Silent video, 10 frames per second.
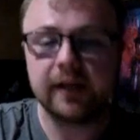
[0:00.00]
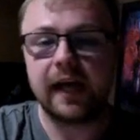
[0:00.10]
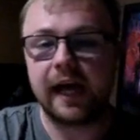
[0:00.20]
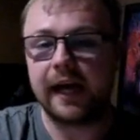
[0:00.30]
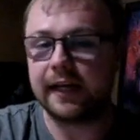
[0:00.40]

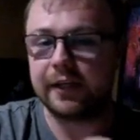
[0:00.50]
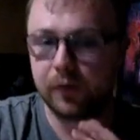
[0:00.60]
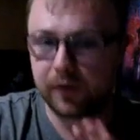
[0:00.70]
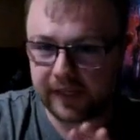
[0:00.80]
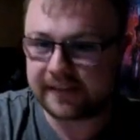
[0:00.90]
and I know
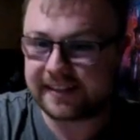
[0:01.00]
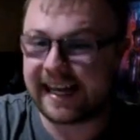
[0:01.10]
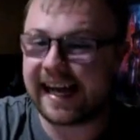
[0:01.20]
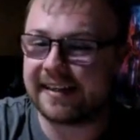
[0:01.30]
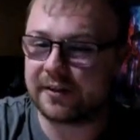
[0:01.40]
that the internet
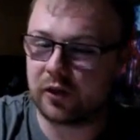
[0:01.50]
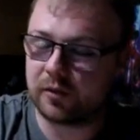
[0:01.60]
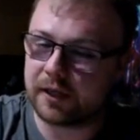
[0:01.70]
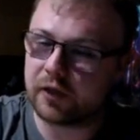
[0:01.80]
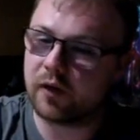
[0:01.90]
has gone a
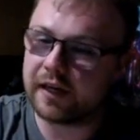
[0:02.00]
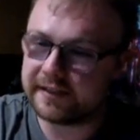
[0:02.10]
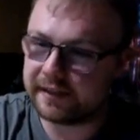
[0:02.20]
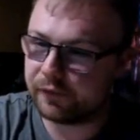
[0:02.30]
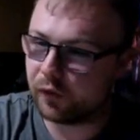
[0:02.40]
bit
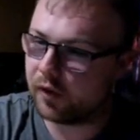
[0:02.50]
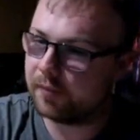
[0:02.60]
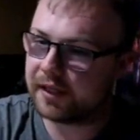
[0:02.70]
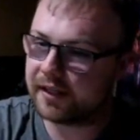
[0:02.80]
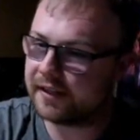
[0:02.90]
crazy for it,
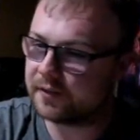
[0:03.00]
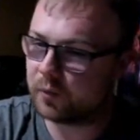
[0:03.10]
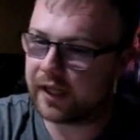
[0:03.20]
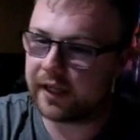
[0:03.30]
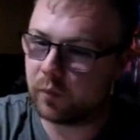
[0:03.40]
because
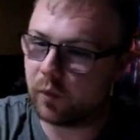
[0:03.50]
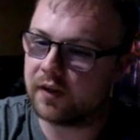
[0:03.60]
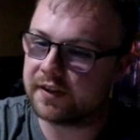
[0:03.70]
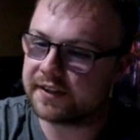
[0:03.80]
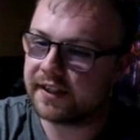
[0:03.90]
Wicked
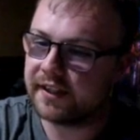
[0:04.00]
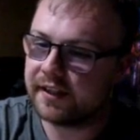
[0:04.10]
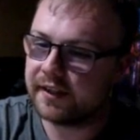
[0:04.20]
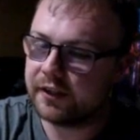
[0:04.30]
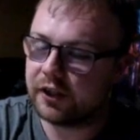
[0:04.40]
was,
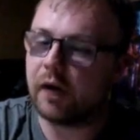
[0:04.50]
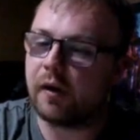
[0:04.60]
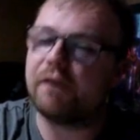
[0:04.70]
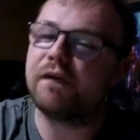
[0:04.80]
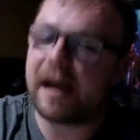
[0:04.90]
you know, a
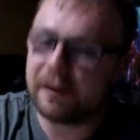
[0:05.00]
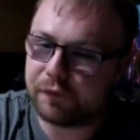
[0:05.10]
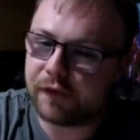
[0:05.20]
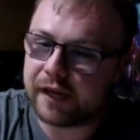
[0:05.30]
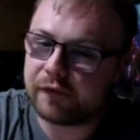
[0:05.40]
fan
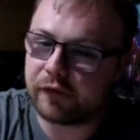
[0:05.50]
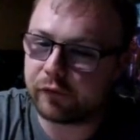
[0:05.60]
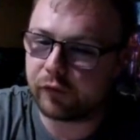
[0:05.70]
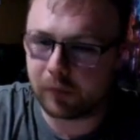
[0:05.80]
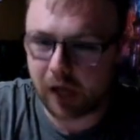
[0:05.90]
favourite
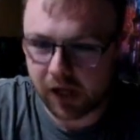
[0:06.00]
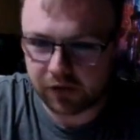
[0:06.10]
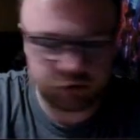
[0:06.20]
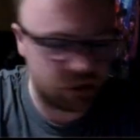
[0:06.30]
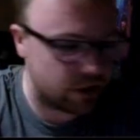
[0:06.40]
from
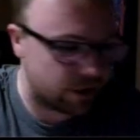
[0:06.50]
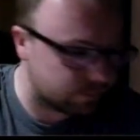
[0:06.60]
last year.